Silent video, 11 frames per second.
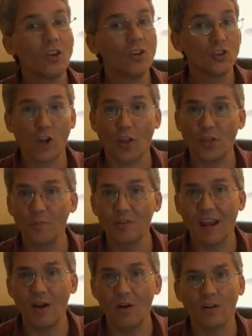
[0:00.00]
Shut them
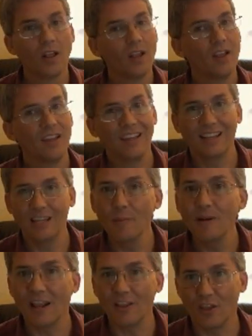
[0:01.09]
down,
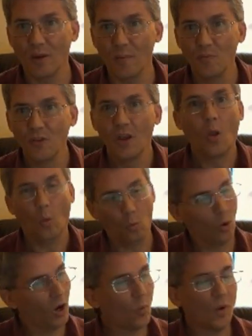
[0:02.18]
eliminate them,
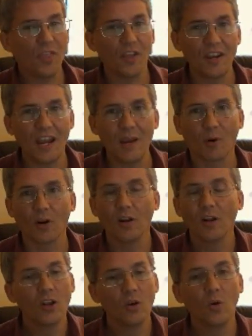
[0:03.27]
work with the neighbor
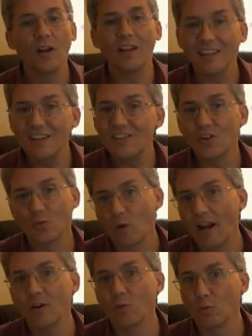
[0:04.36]
who at least is
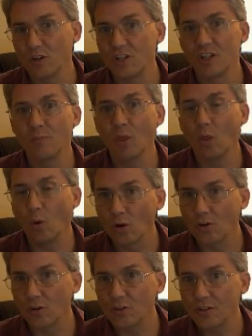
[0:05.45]
writing reasonable
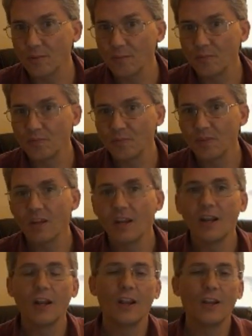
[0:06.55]
orders.
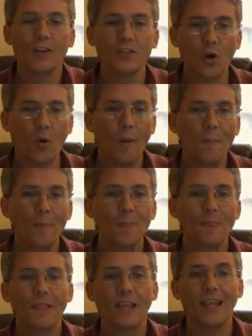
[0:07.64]
So,
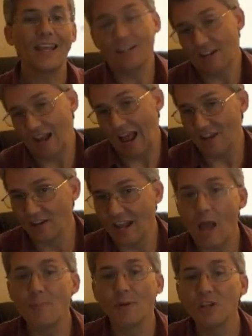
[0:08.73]
is it as it
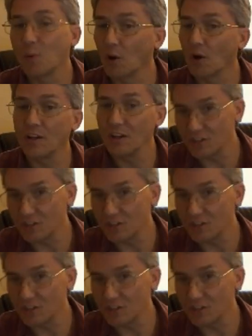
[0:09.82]
happens, Burgundy